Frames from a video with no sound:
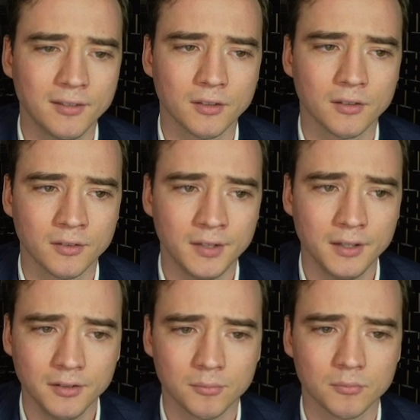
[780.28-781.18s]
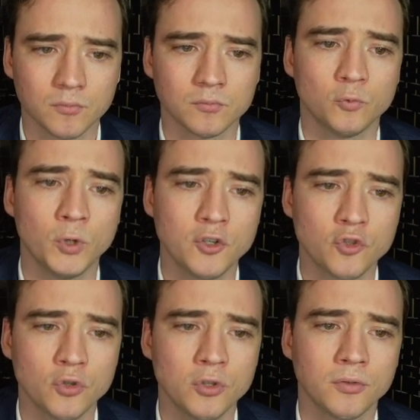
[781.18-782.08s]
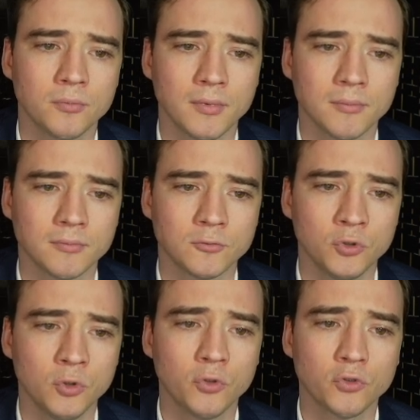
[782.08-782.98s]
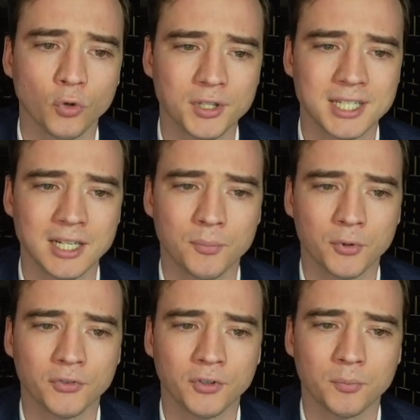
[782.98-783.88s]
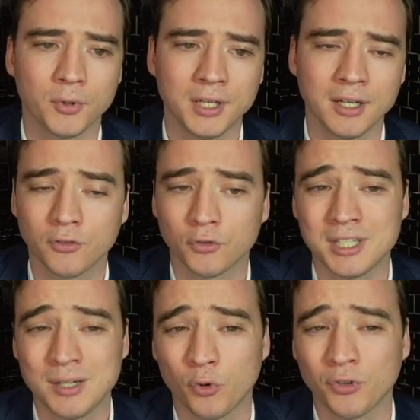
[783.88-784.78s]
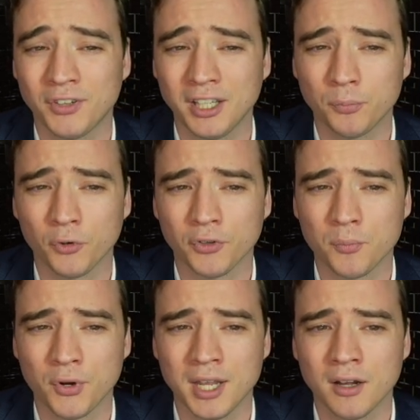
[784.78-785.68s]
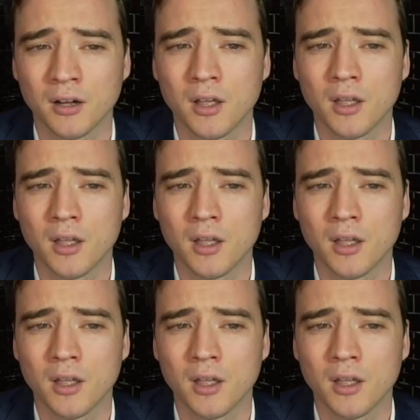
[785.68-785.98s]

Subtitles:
this, we should do 13% per year, 13.6% per year